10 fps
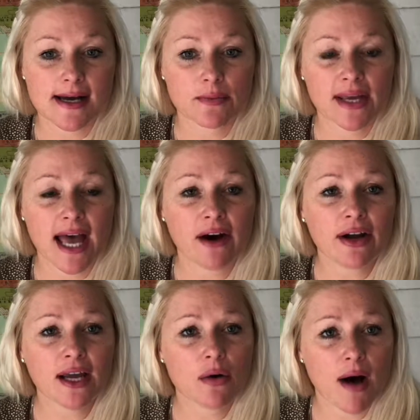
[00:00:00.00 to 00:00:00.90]
We
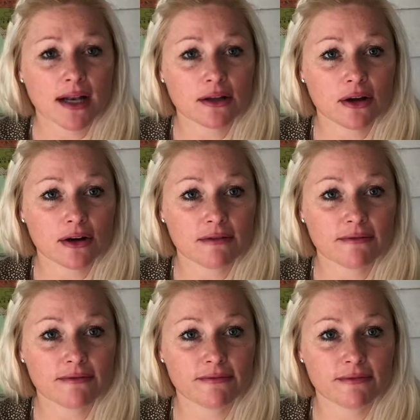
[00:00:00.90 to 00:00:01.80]
carry quite a lot of
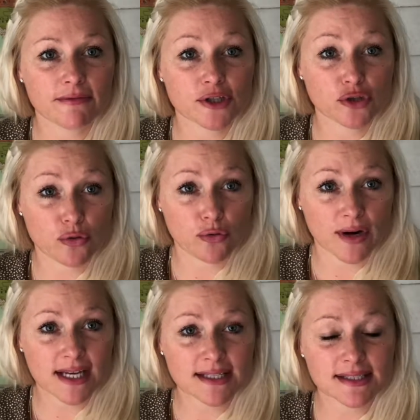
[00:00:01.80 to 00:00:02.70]

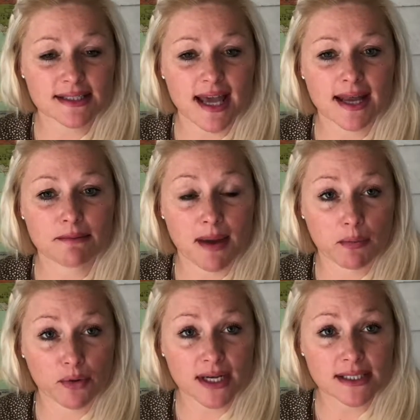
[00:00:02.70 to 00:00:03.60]
stories and
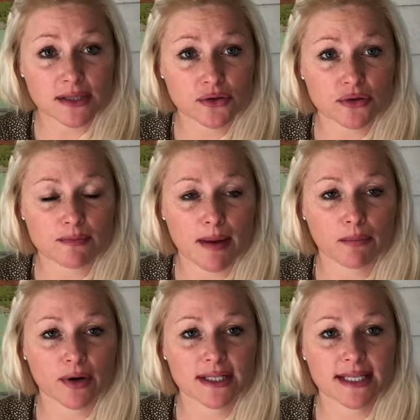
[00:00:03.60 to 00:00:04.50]
memories, stored
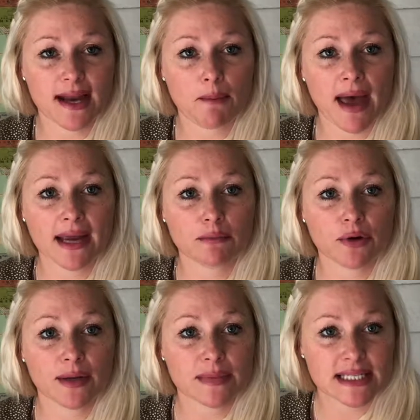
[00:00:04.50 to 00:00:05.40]
memories in our pain
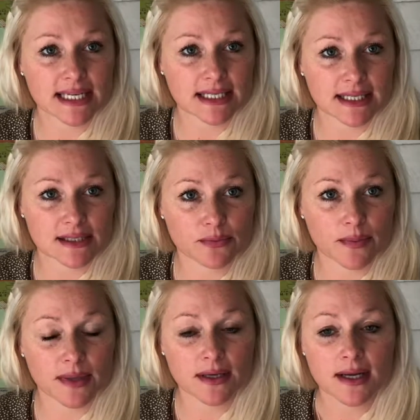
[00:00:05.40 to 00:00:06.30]
body, particularly as
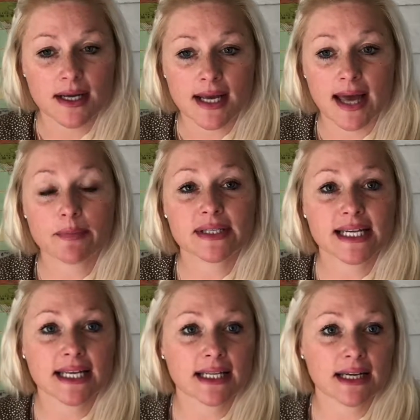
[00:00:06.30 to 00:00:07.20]
women, and
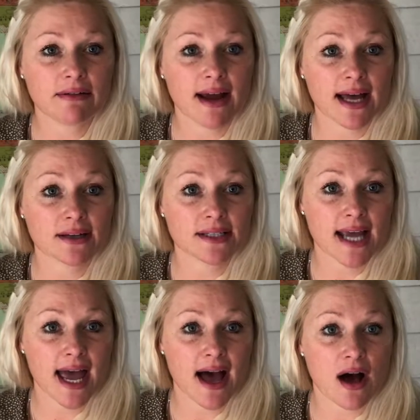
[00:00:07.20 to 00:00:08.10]
particularly around
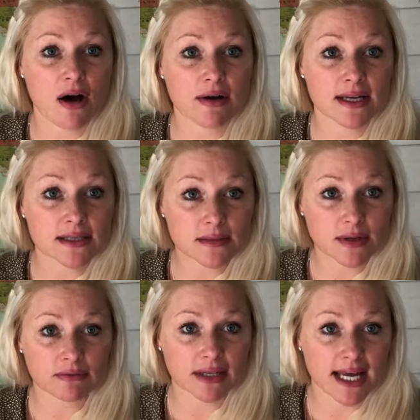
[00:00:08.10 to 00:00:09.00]
our
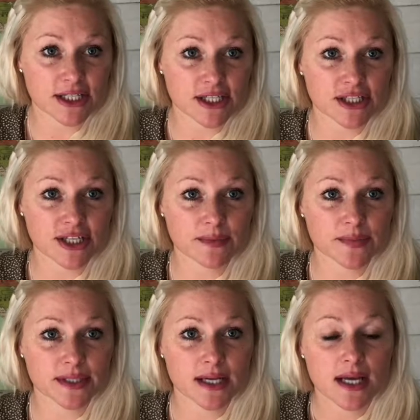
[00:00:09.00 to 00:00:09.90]
intimate
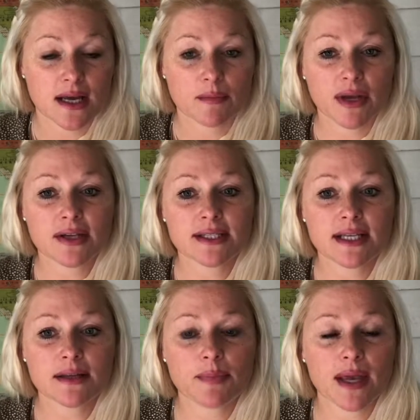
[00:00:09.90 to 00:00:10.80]
relationships, because
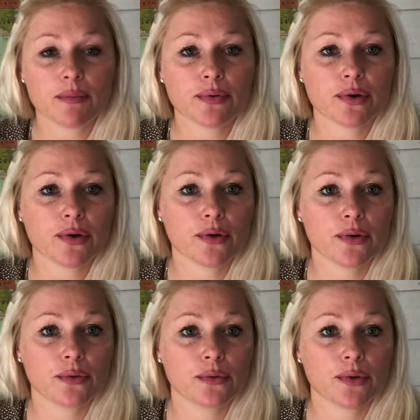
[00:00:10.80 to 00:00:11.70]
they're the people
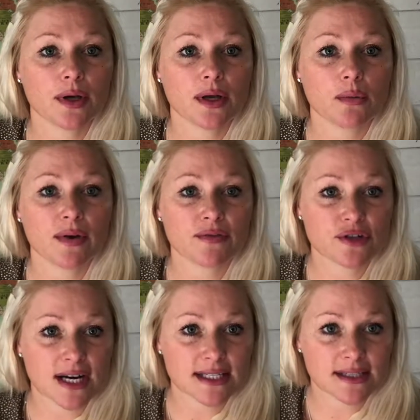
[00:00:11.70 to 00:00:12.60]
who we've
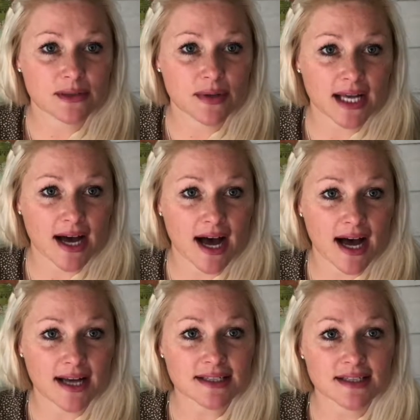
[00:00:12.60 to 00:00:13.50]
trusted with our
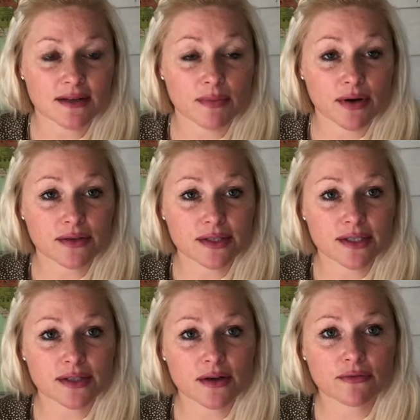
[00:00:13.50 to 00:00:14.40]
heart the
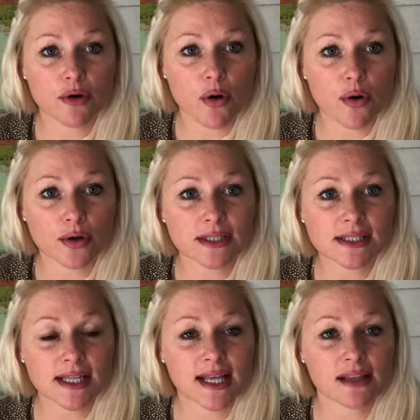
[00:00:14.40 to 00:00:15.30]
most. So of
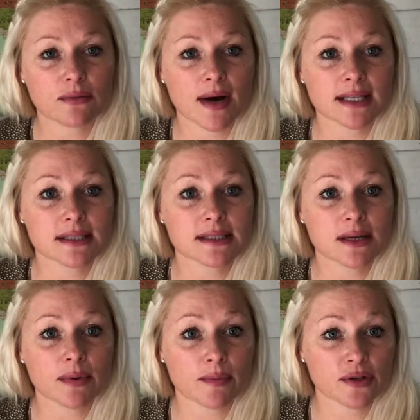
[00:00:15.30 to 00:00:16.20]
course, they're the ones
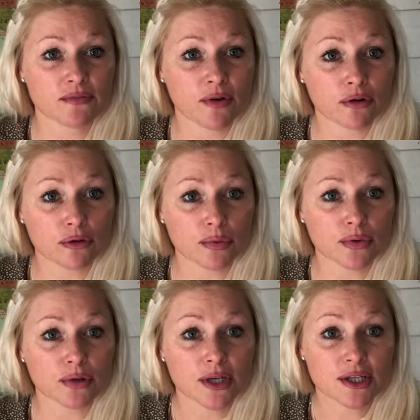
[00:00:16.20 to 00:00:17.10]
that we're most
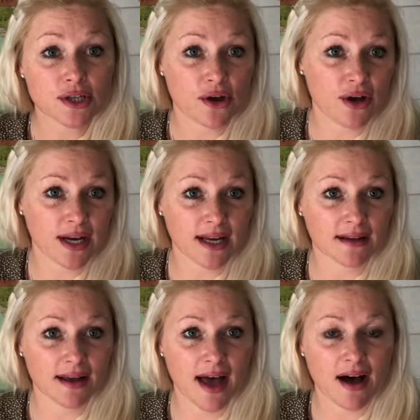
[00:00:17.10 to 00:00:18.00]
vulnerable to
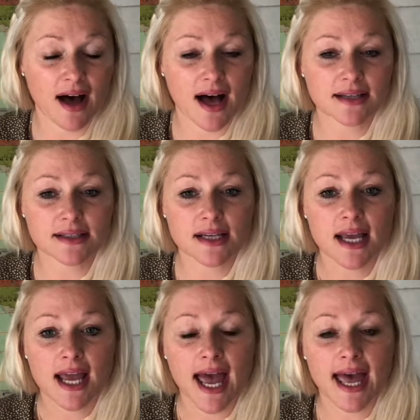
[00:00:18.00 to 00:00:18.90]
hurting our hearts,
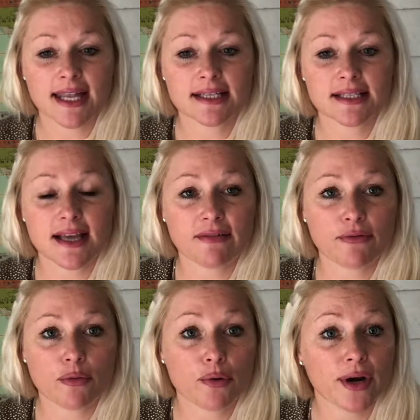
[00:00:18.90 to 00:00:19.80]
and
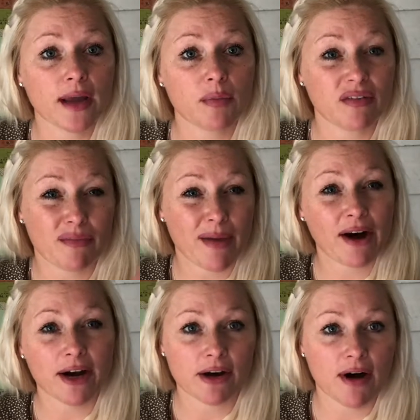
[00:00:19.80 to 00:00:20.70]
therefore putting a bit of a
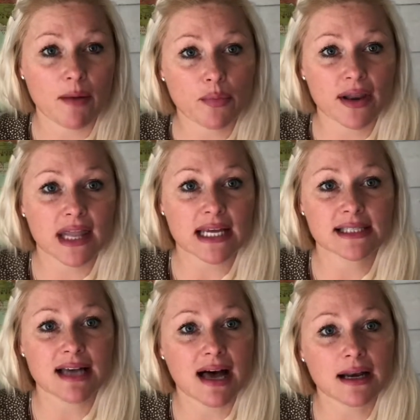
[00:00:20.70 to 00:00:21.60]
barrier up when
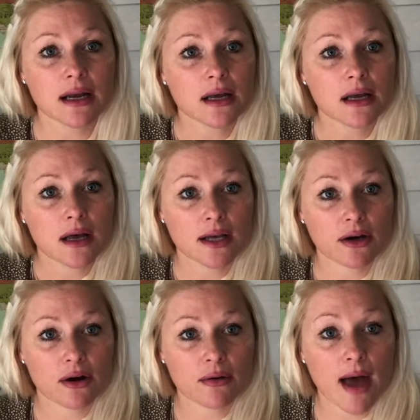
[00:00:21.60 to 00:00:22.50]
things aren't, you
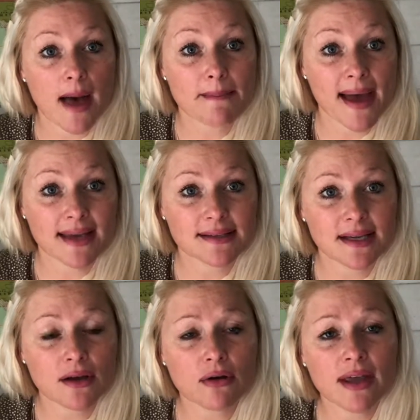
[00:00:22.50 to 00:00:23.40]
know,
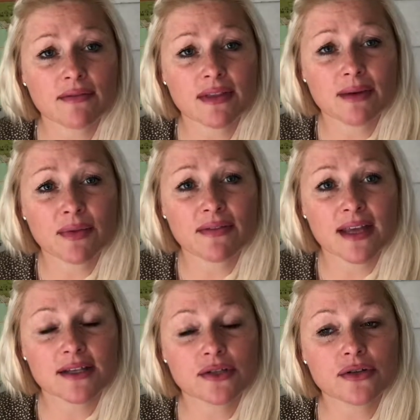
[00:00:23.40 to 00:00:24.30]
amazing, or even then when
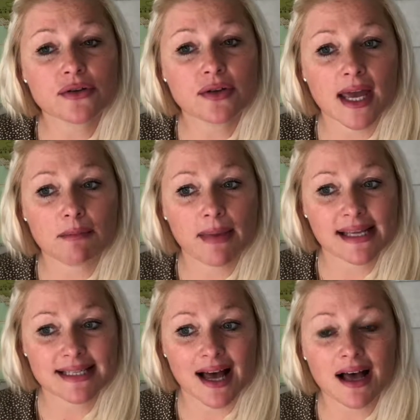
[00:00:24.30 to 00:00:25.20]
things do get
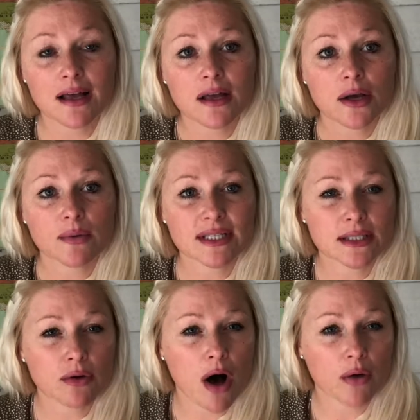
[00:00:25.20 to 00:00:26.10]
better, we're
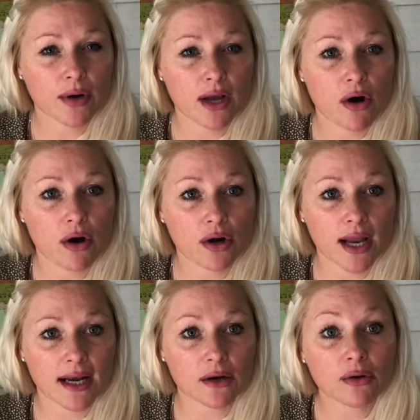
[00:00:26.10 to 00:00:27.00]
still holding on
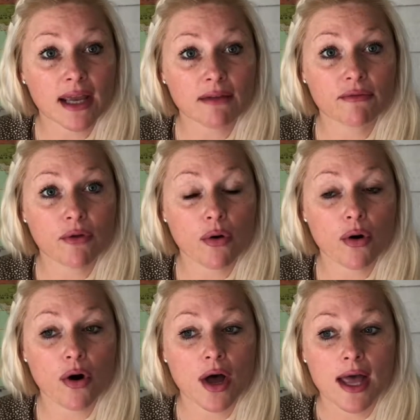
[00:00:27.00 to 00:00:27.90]
and looking
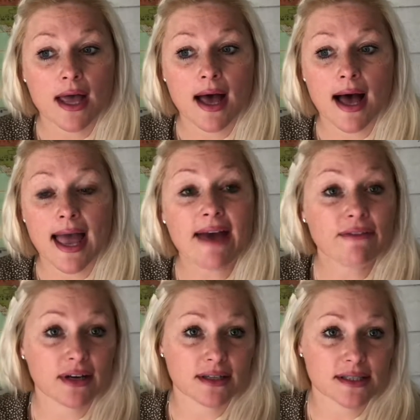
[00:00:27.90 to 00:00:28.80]
for
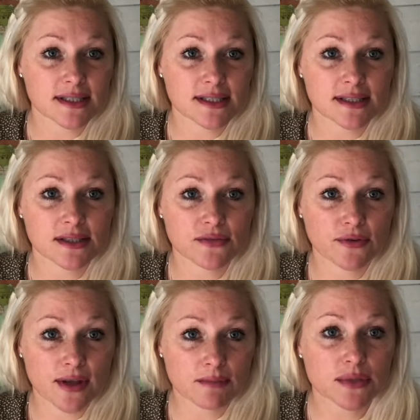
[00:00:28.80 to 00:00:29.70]
evidence for
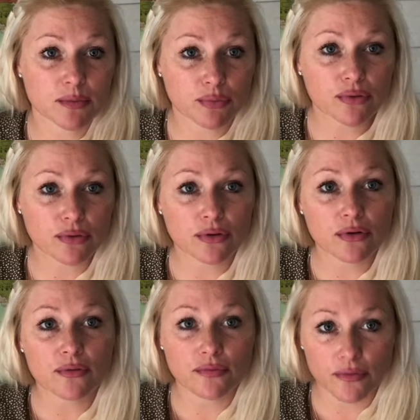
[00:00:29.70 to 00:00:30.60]
them to
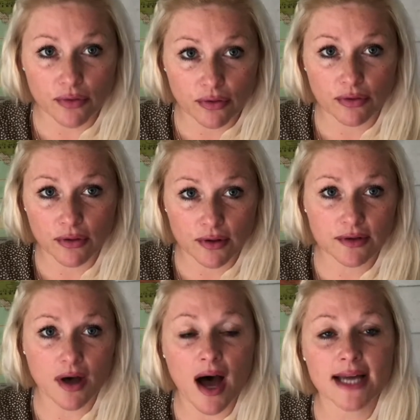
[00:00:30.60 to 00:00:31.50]
prove the
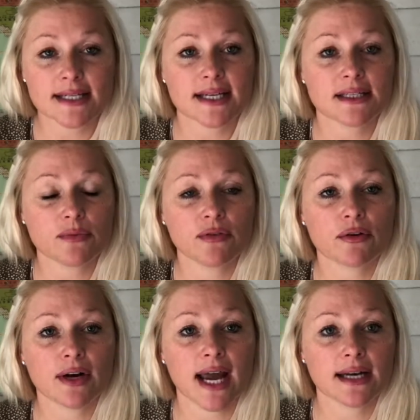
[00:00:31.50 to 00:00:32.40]
ideas that we've
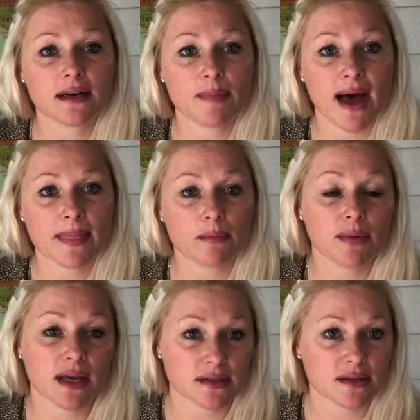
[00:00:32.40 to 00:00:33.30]
created about them
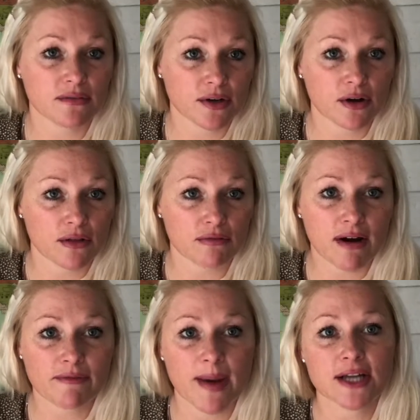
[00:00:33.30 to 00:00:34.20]
because of, you know, the
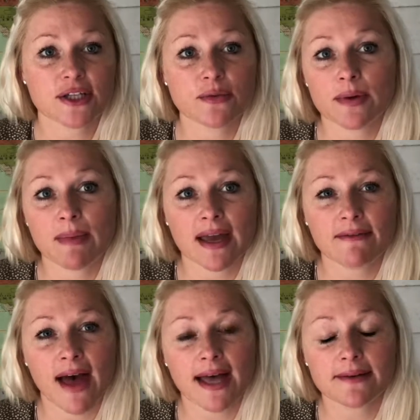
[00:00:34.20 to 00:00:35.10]
rough patch that we may have
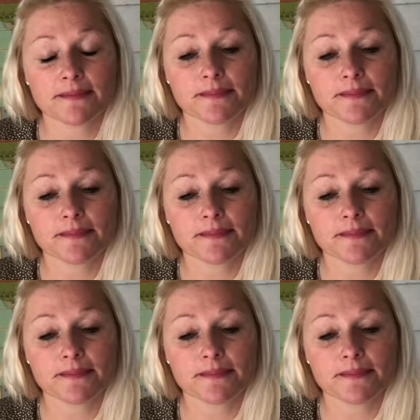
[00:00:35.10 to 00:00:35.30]
had.